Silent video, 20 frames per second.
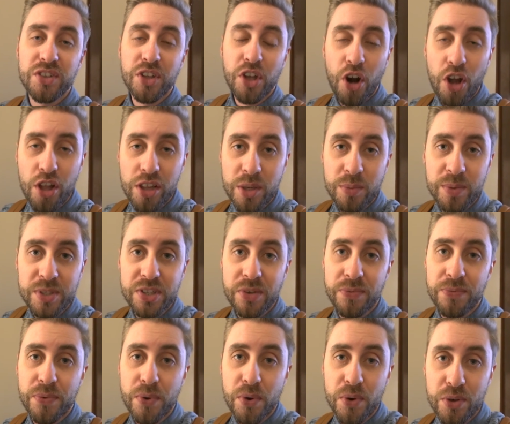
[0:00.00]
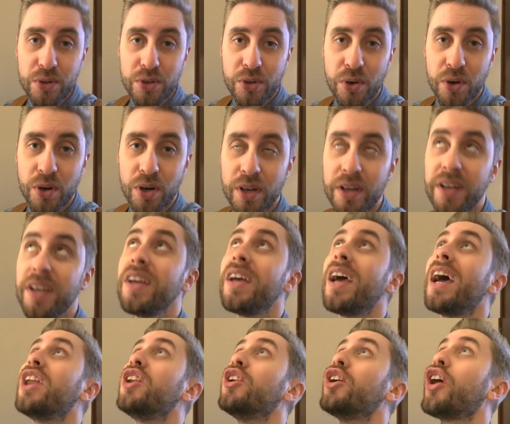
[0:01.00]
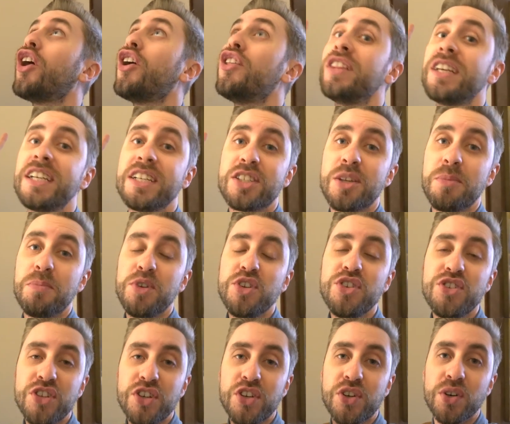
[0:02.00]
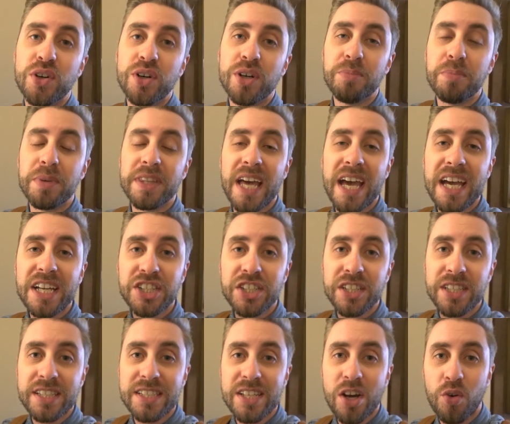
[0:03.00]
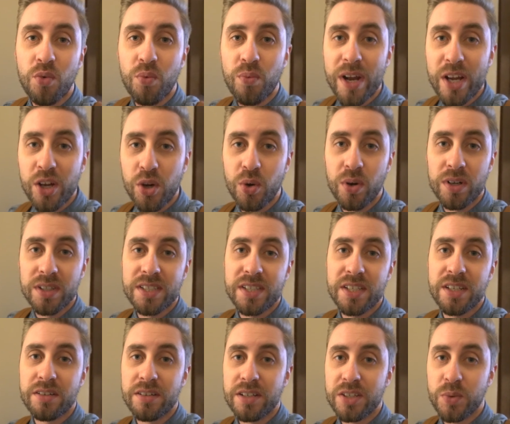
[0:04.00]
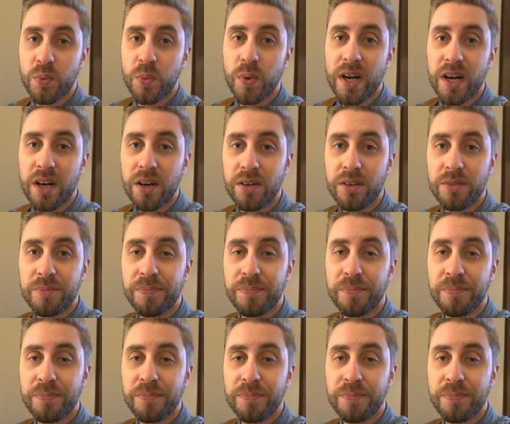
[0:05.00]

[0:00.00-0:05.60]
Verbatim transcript: Not only was the food good, not only is the music good, but they actually sell records here as well.